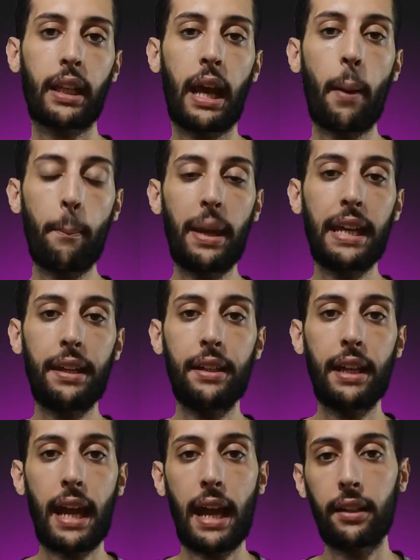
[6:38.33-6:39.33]
a
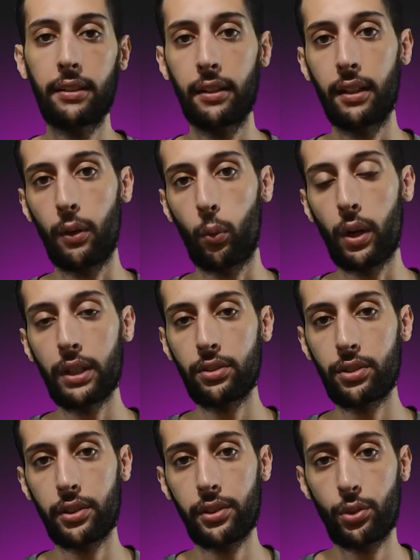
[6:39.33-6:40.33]
main and
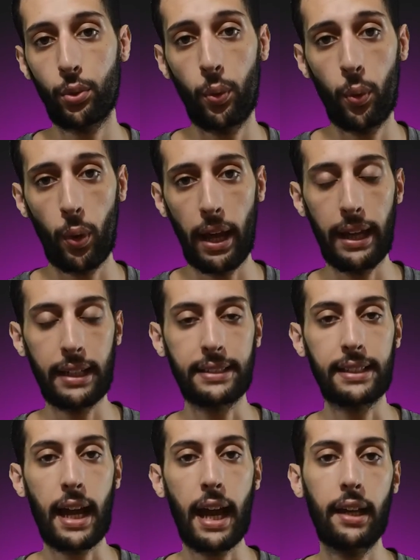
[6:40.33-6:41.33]
1/3 to an
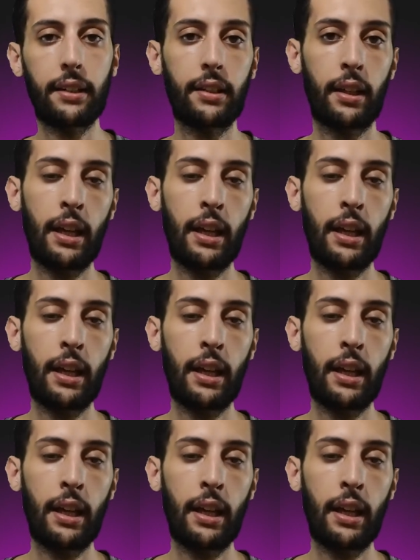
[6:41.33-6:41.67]
aside.